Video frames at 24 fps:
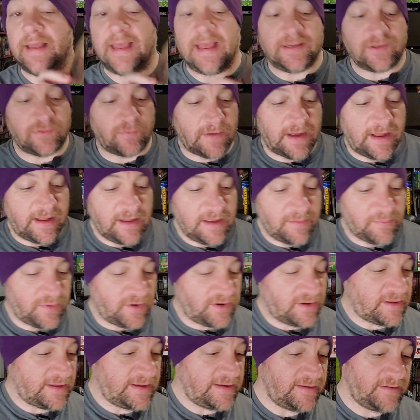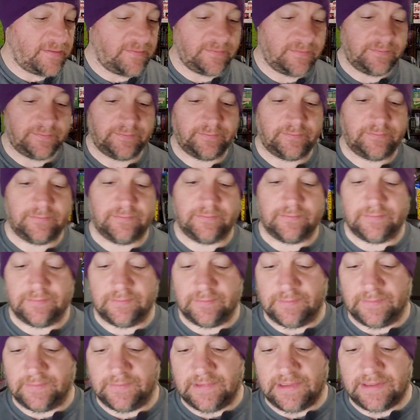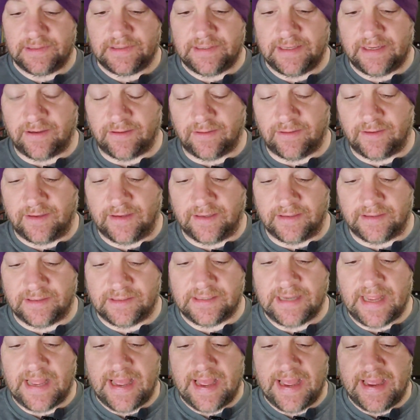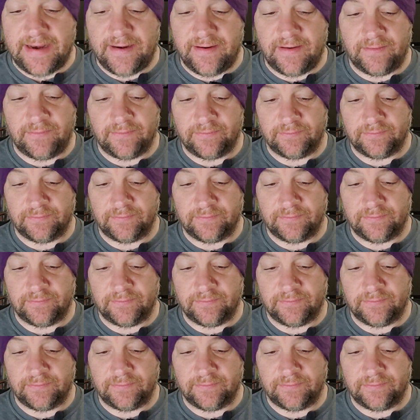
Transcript: as well, a booklet. Let's take a look inside.